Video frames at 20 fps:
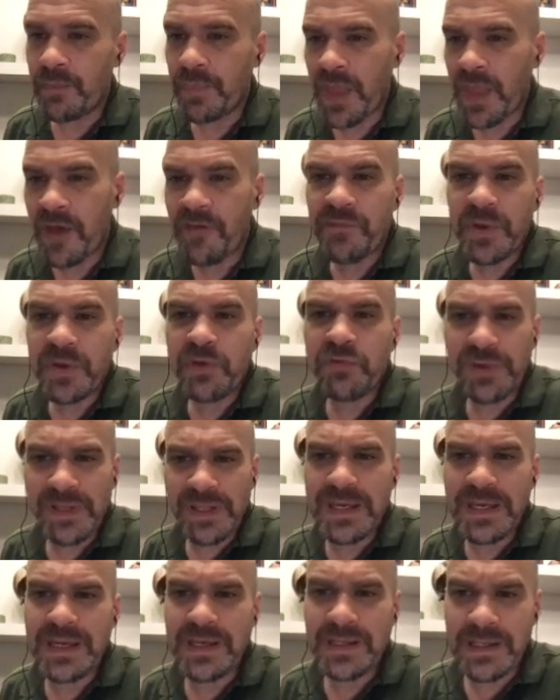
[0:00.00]
have been
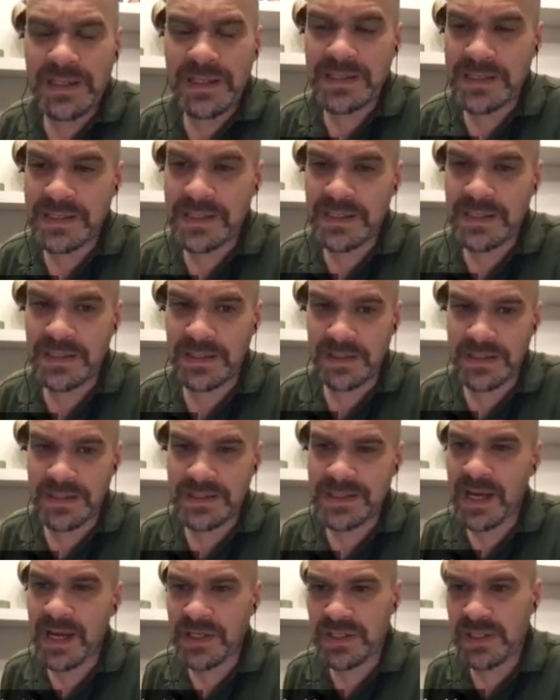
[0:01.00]
really inconsistent. It's
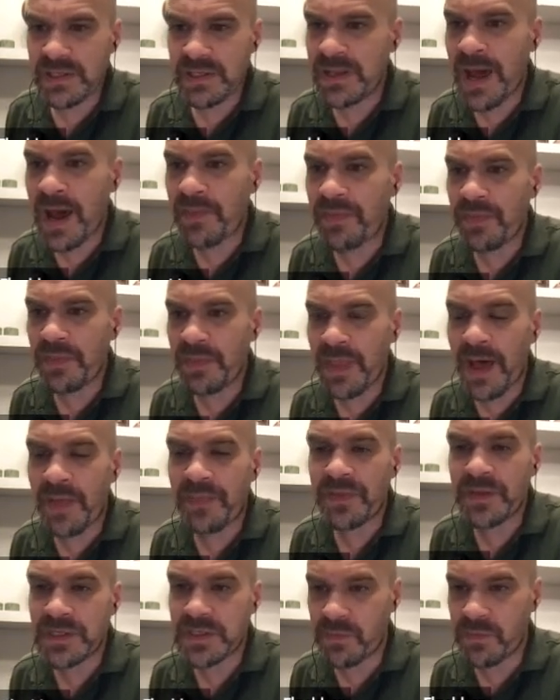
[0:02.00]
actually not
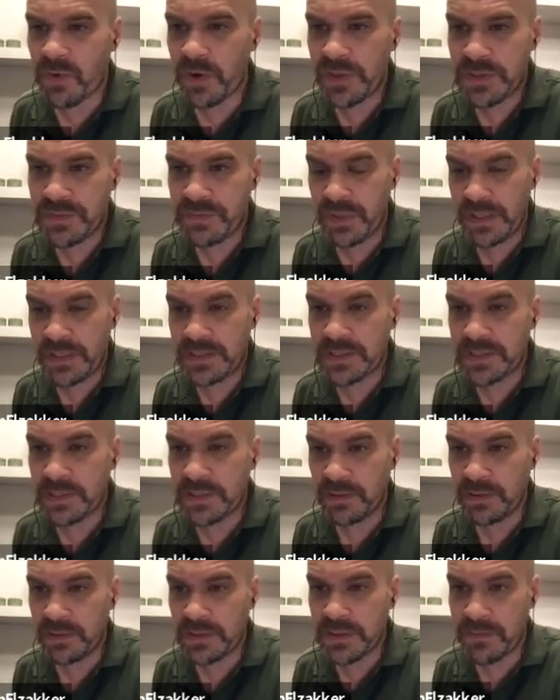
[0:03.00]
the smartest place
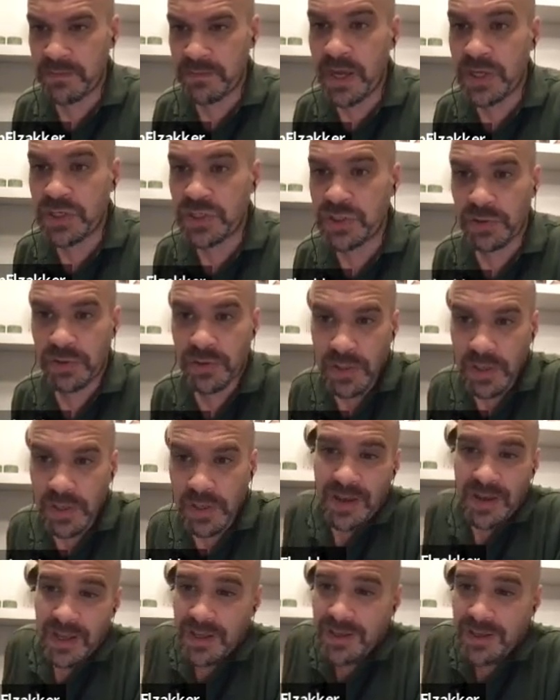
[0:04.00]
to measure.
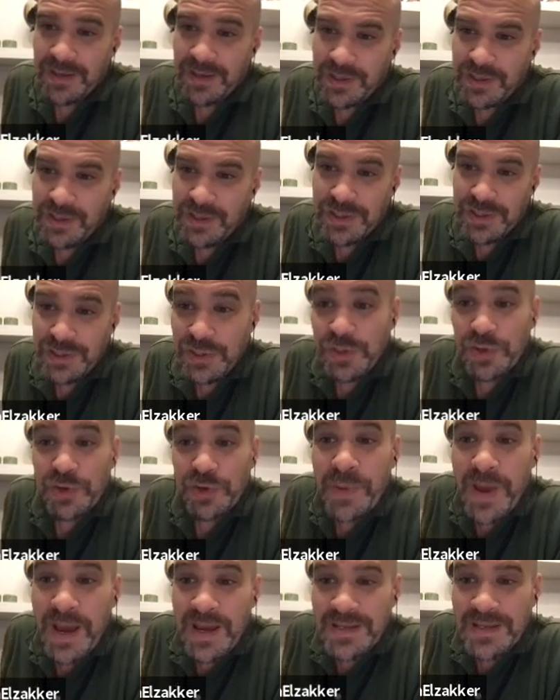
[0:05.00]
You do your
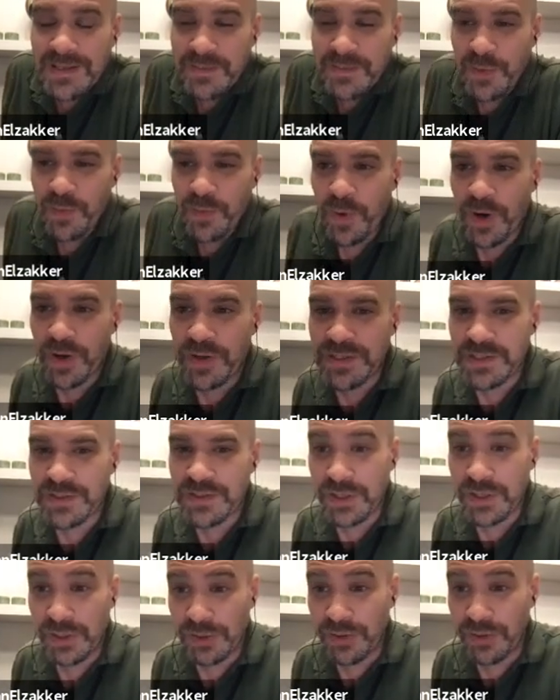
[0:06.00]
best. I mean, where else are you
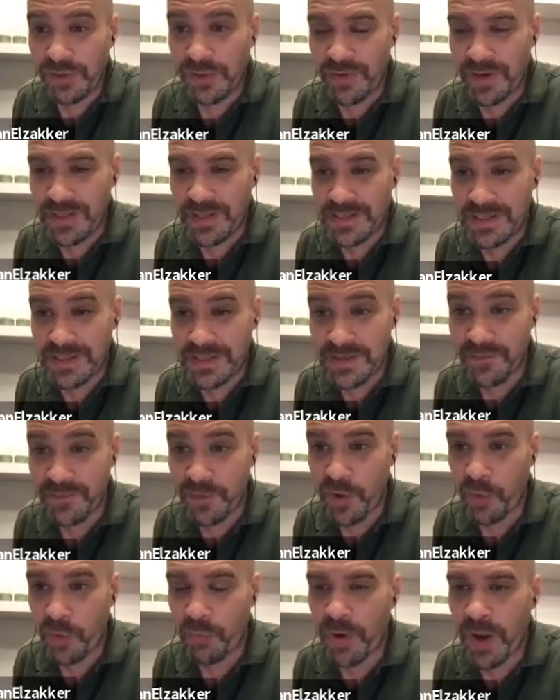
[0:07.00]
going to look, right? It's a
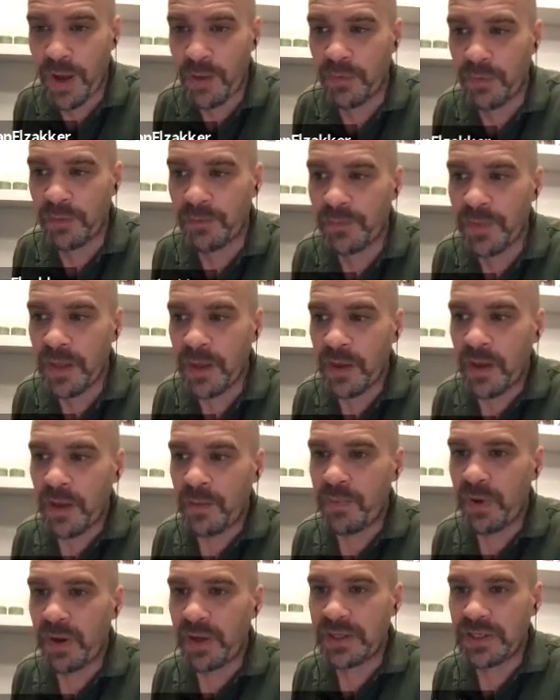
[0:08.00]
difficult problem.
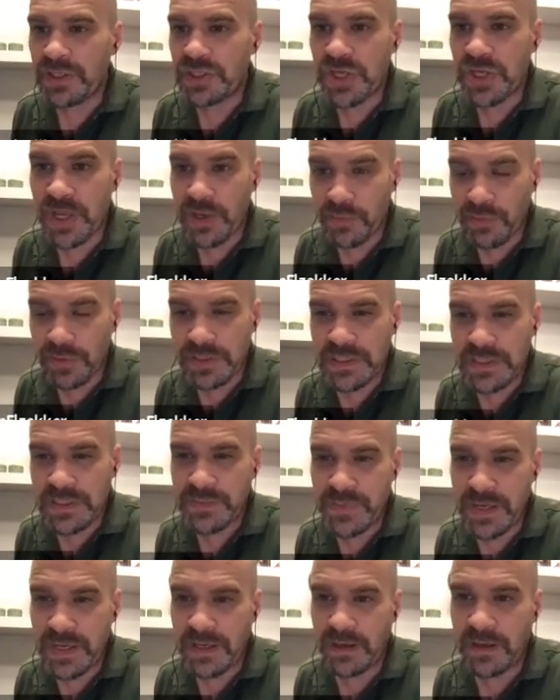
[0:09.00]
But generally
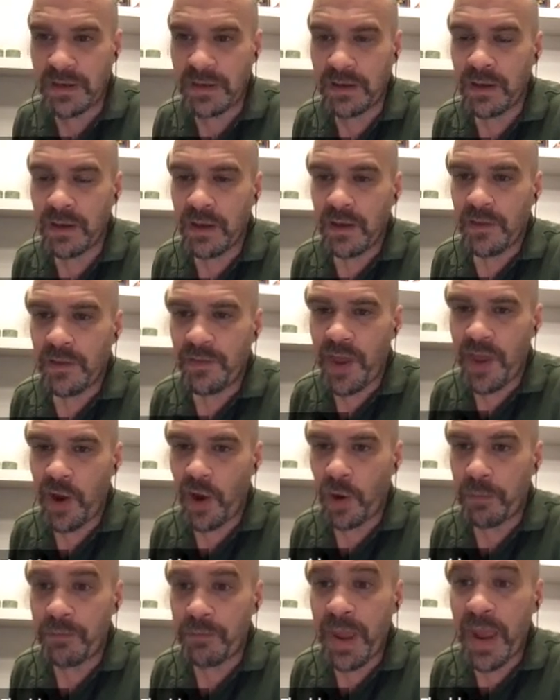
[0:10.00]
speaking, they
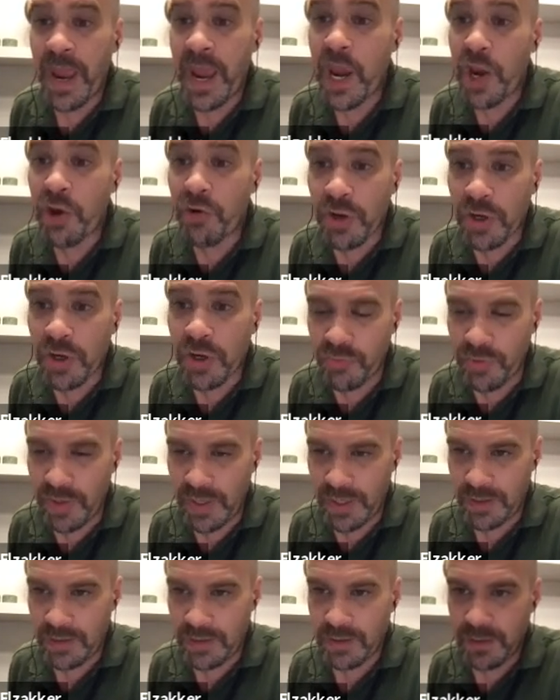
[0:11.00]
are
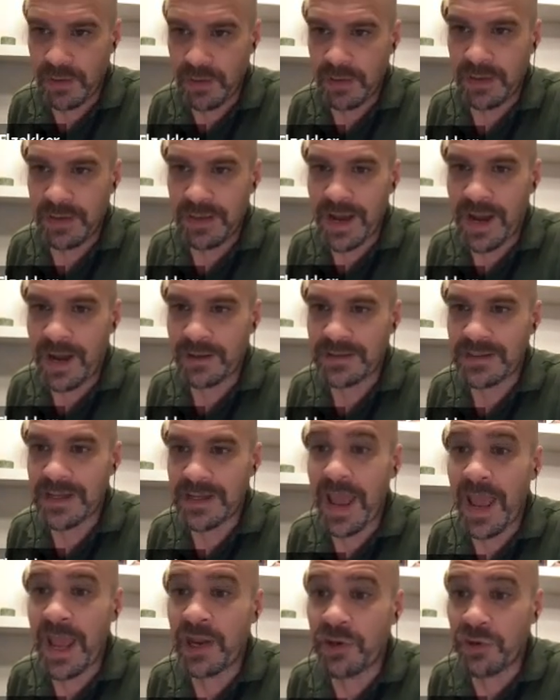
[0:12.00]
paracrine, not
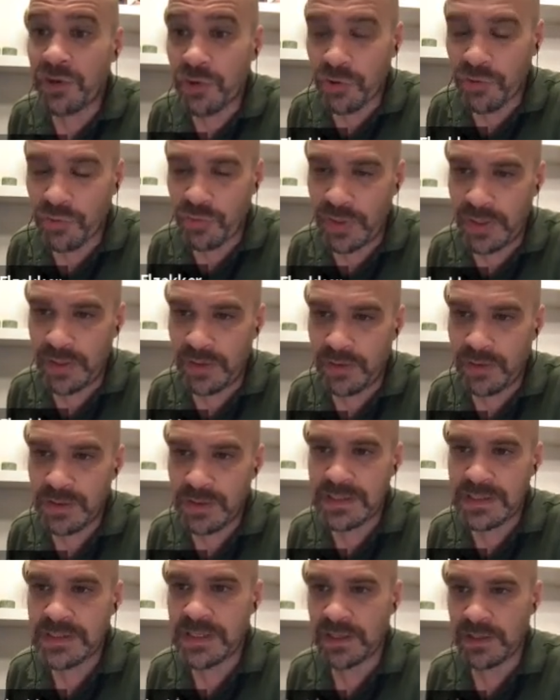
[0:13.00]
endocrine
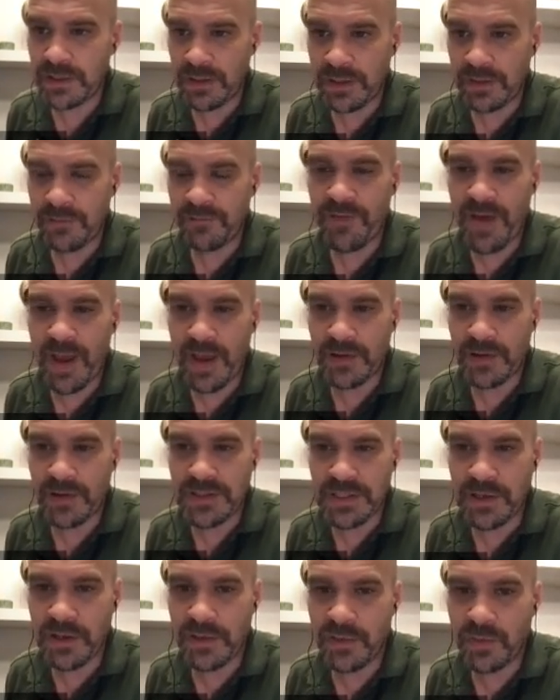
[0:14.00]
signaling factors.
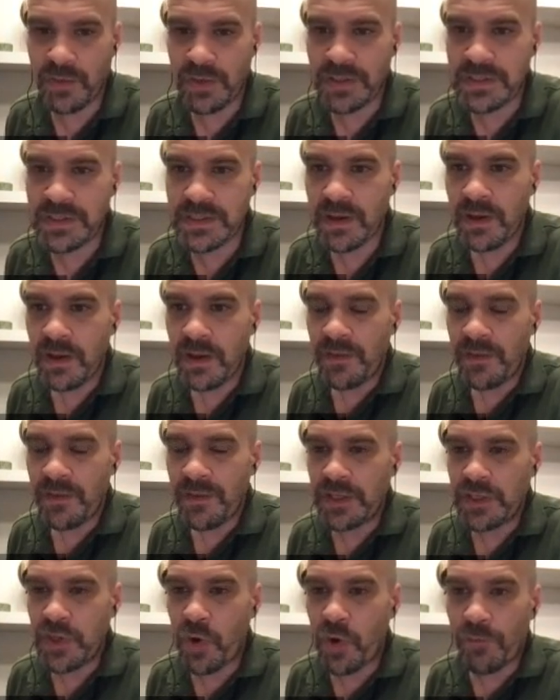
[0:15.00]
In other words,
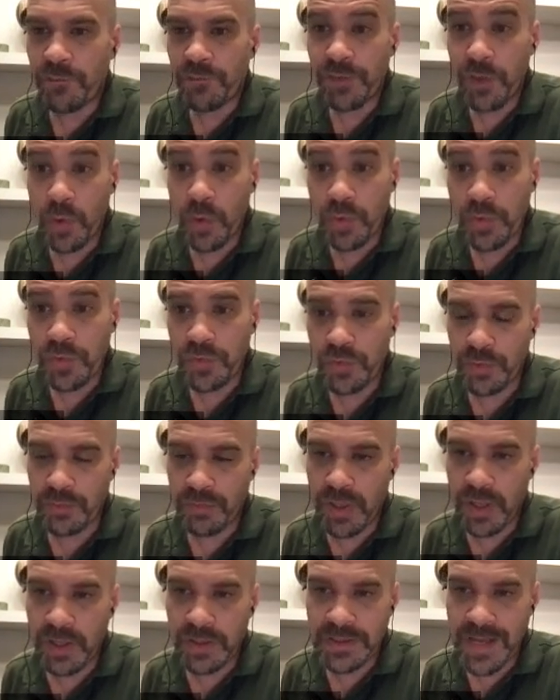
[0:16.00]
they don't flow through the
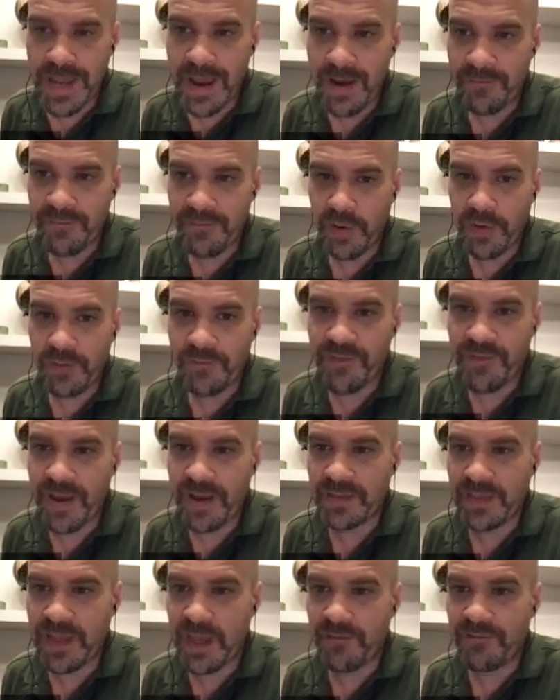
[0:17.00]
blood to have their
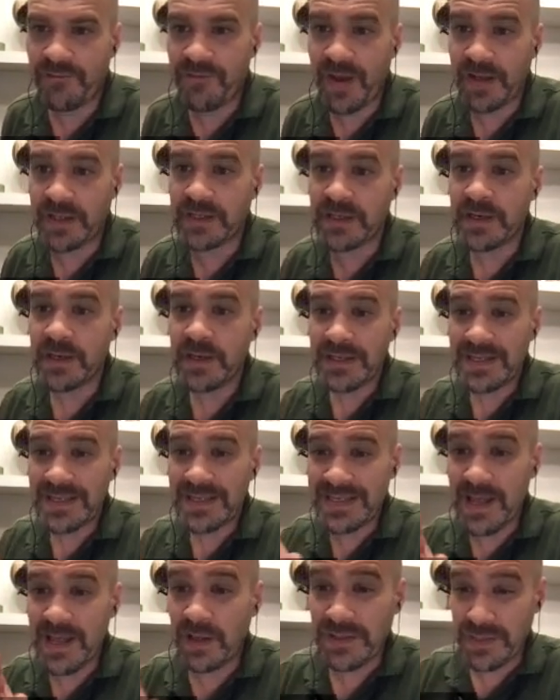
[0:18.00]
effect. They affect
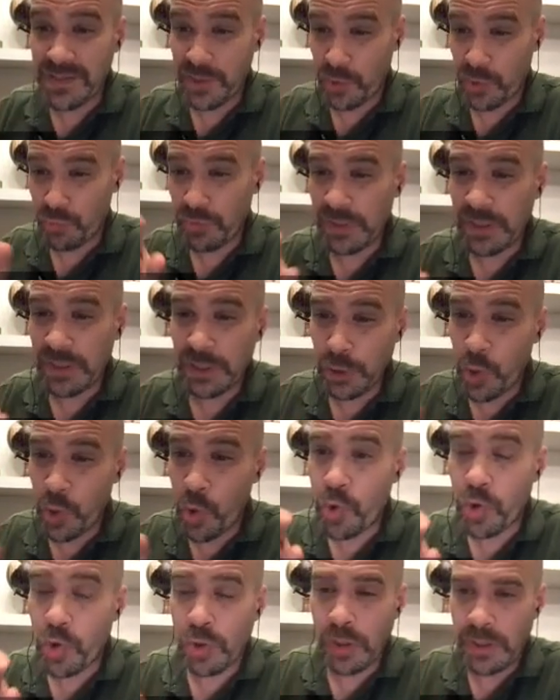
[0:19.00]
cells that are really
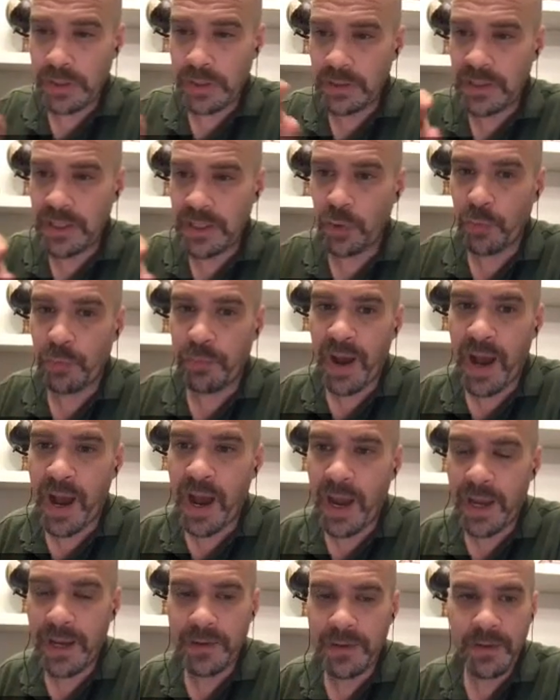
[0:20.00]
local and
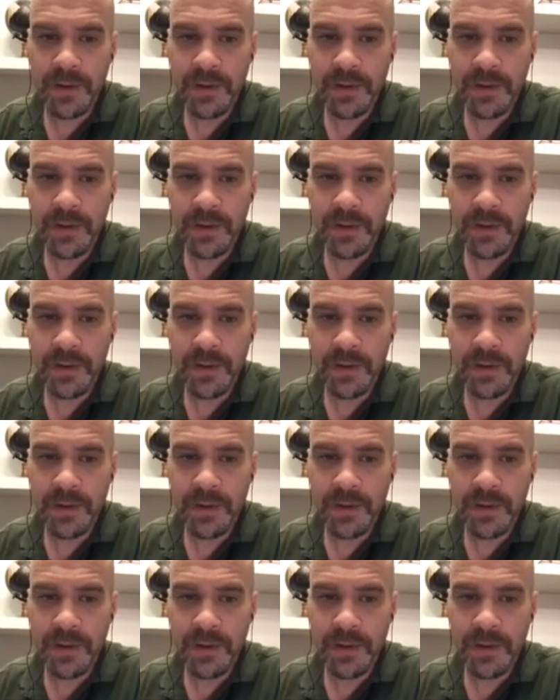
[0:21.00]
nearby.